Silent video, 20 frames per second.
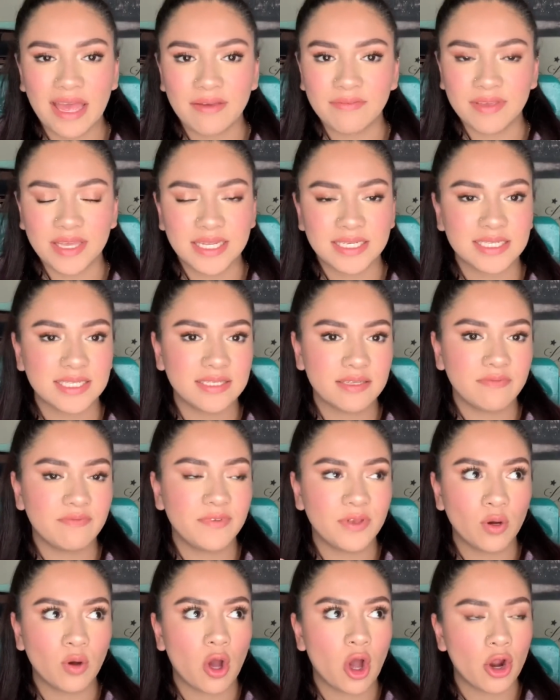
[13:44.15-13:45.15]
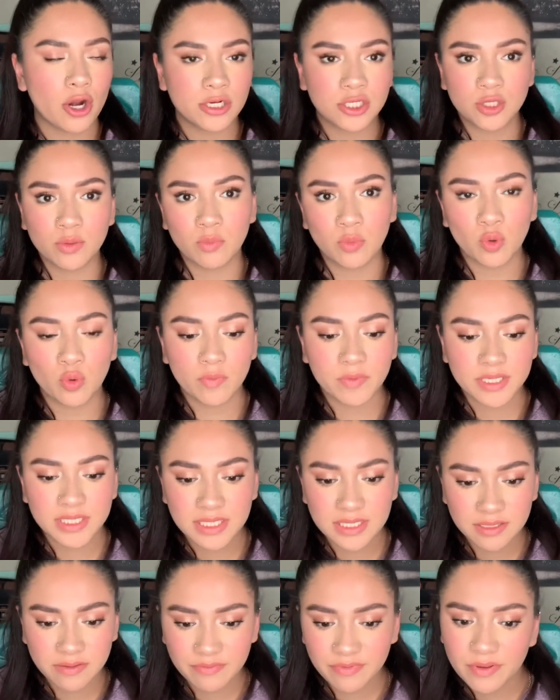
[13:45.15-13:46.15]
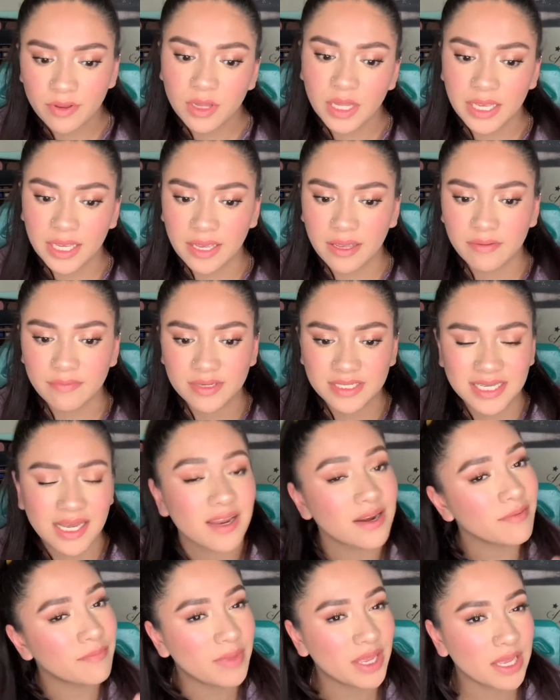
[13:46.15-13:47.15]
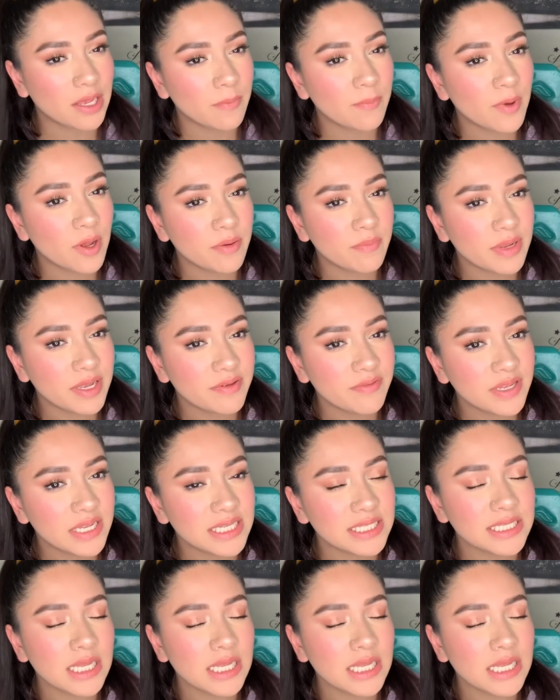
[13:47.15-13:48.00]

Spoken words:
It doesn't feel hard to move. It doesn't feel like I have a ton of makeup on my face,